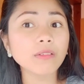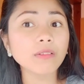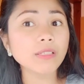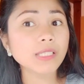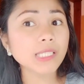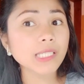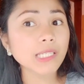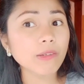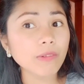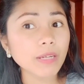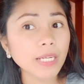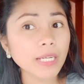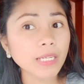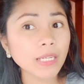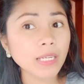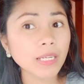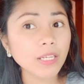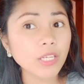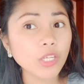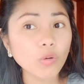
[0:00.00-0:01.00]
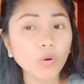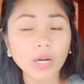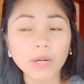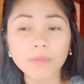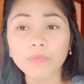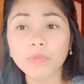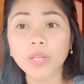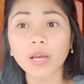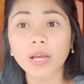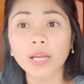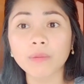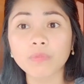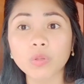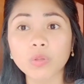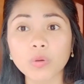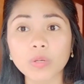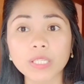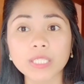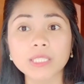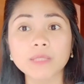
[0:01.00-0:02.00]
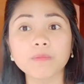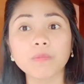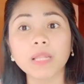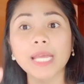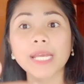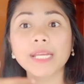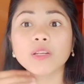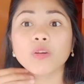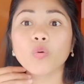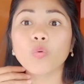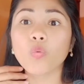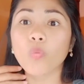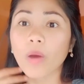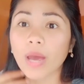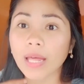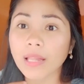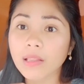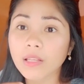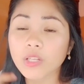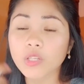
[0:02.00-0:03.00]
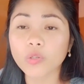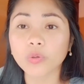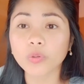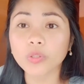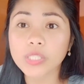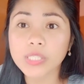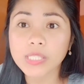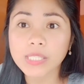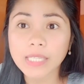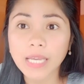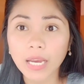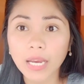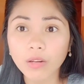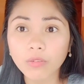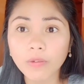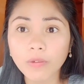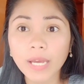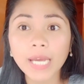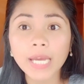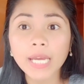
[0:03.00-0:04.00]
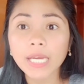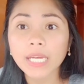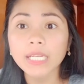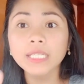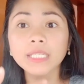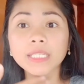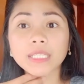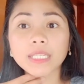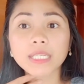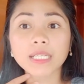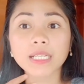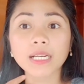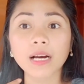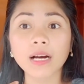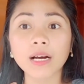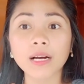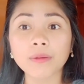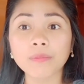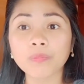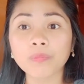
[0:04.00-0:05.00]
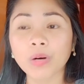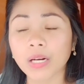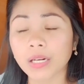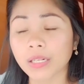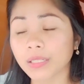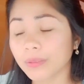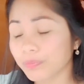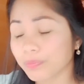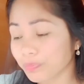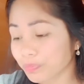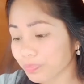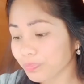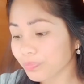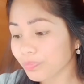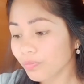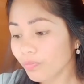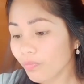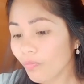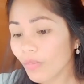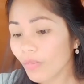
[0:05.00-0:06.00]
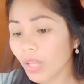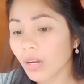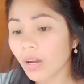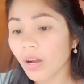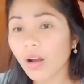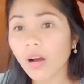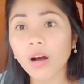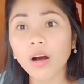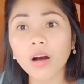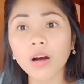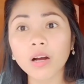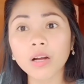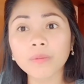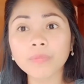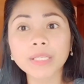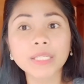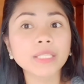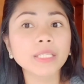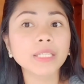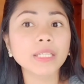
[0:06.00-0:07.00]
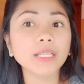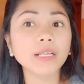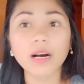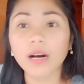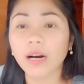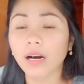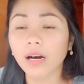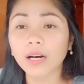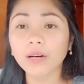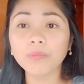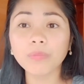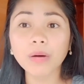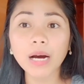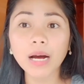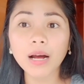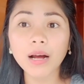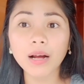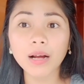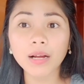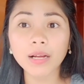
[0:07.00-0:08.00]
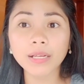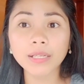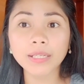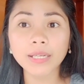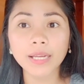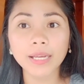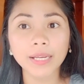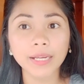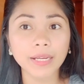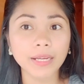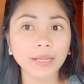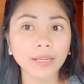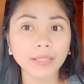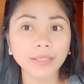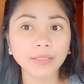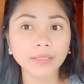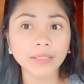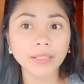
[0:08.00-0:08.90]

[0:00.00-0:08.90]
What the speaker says: screening, you have time to explain well yourself, hindi ka mag- hindi ka kakabahan, ayan,